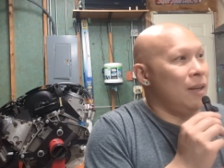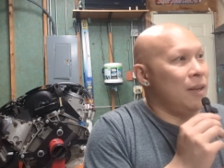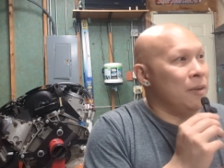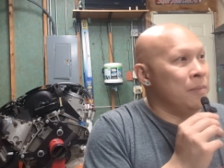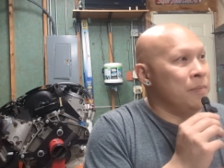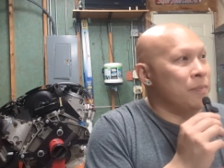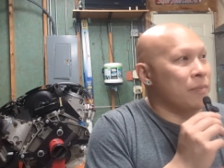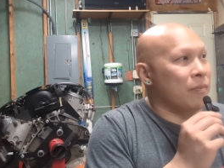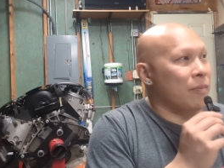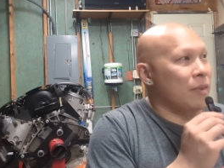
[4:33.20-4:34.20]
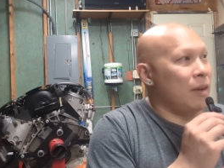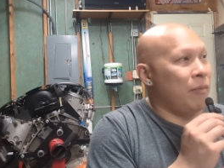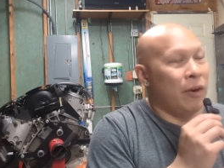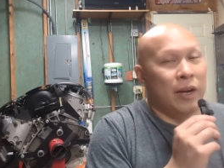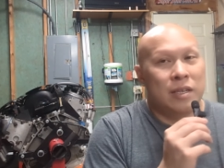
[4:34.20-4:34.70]
Um,
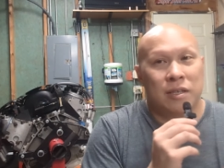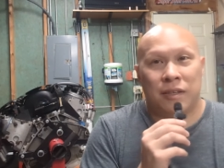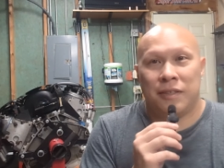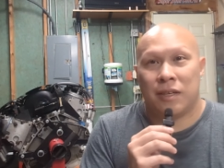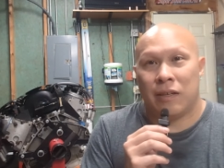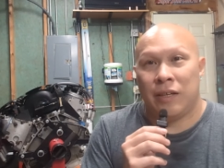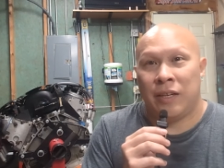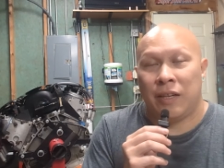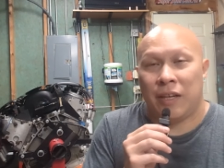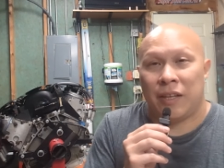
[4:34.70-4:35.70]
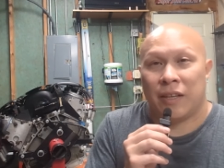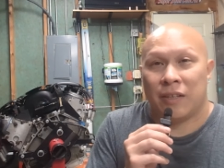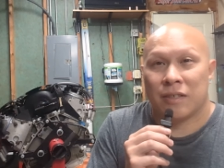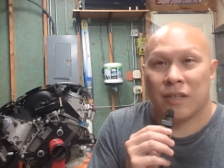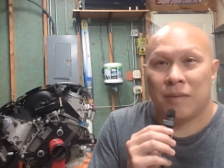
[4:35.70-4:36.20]
I'm very hesitant to clean
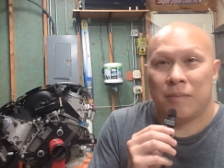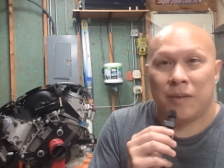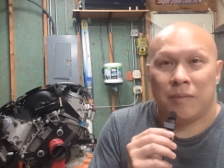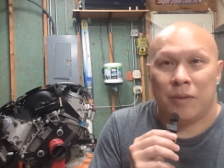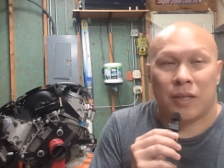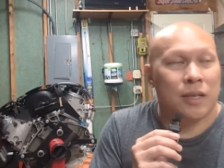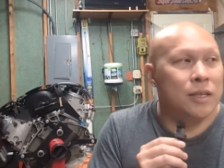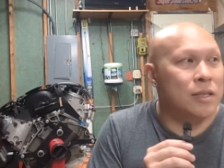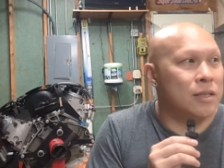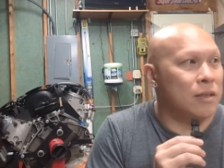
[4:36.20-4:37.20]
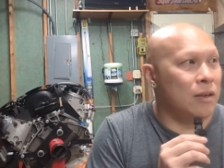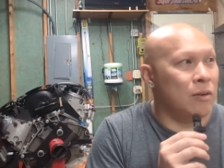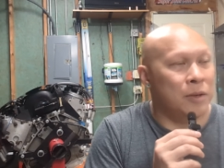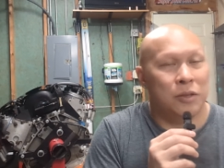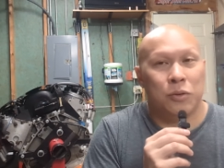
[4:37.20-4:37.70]
anything else up because
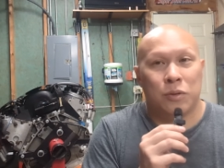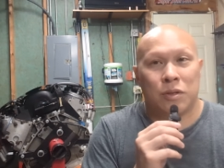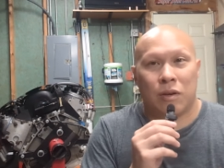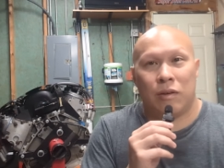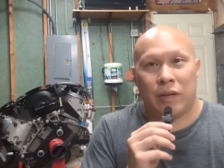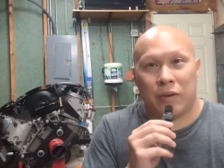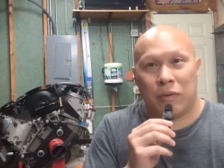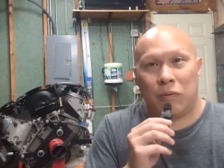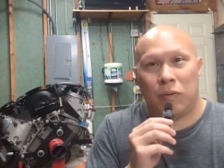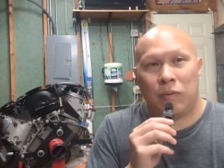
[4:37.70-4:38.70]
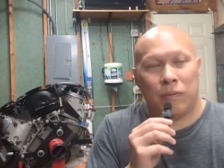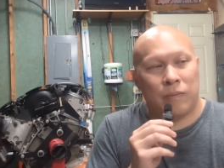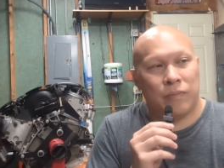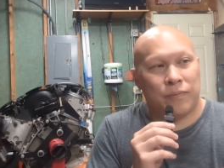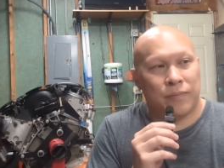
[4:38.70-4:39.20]
all my tools are like
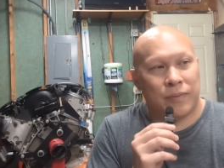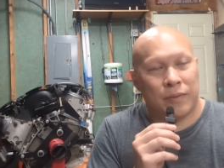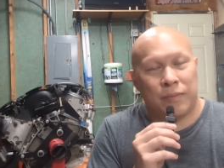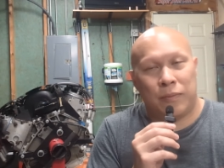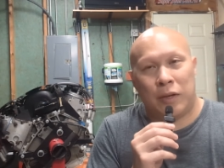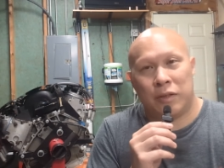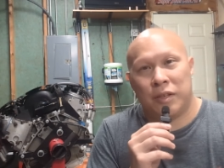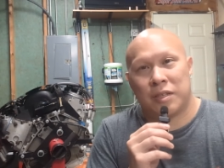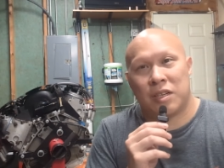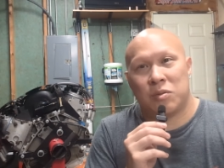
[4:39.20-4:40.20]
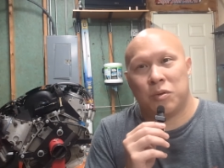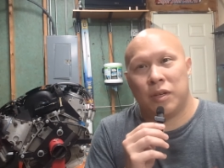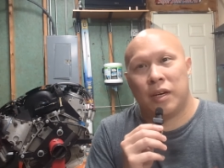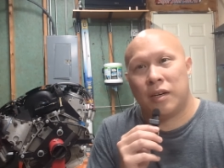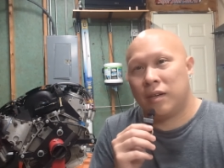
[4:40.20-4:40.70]
readily
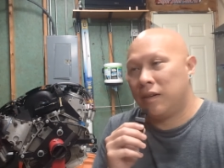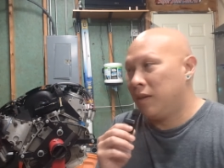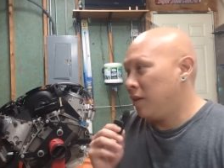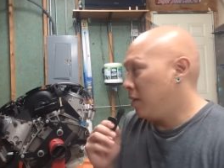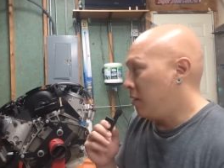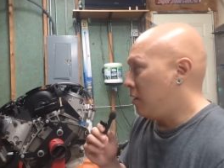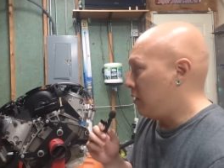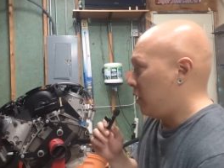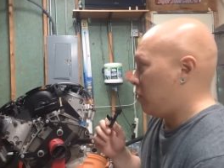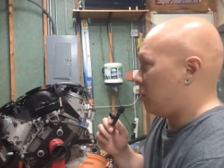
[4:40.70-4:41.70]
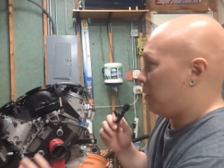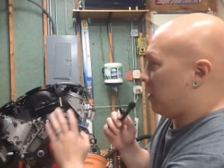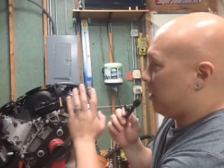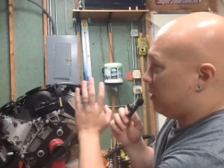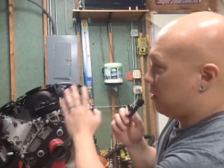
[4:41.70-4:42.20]
accessible there, and then all
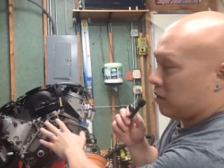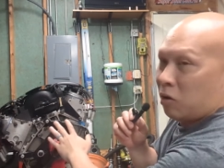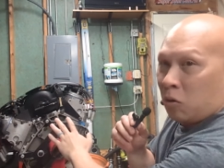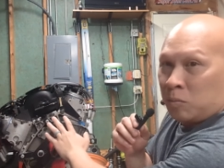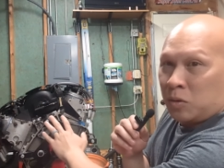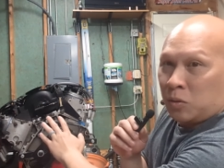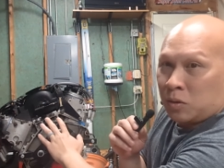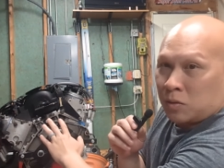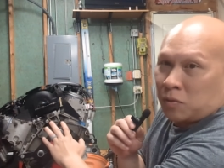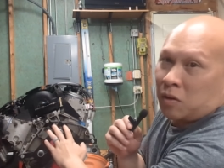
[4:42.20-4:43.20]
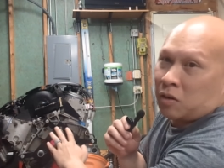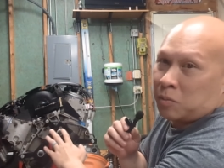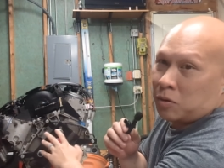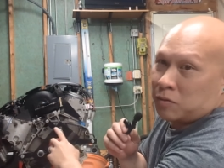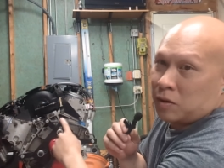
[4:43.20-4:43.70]
my home tools for
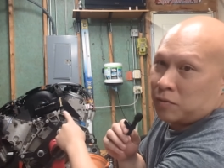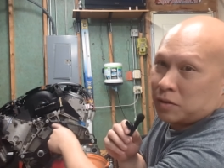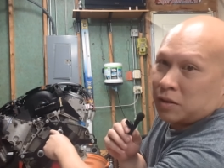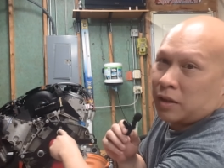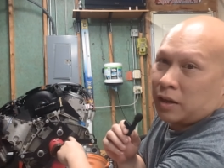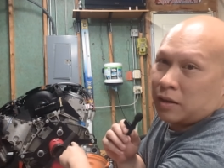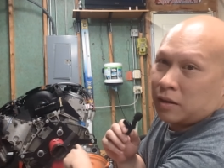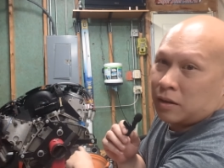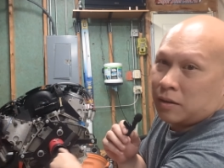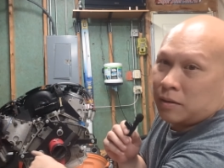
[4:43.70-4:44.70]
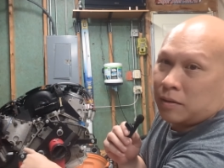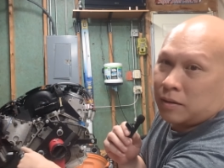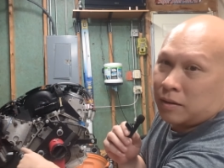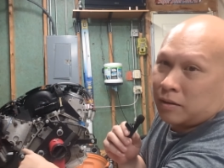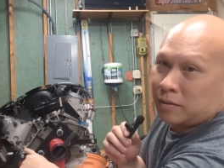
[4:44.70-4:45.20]
automotive stuff is in that
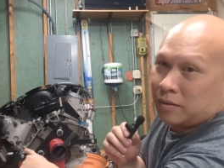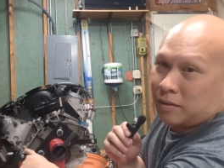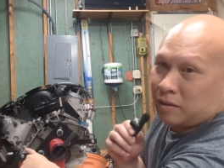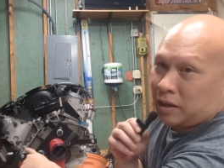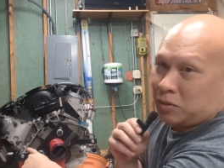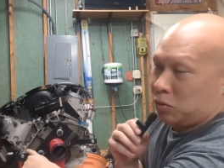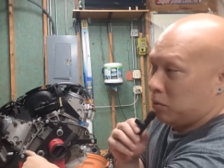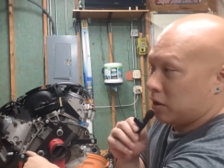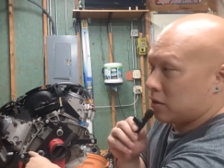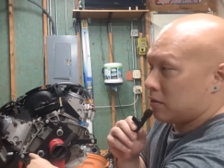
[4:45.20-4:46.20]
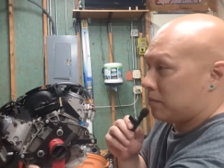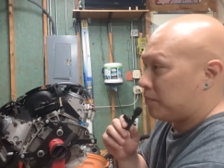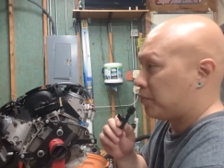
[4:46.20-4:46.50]
uh, in that toolbox.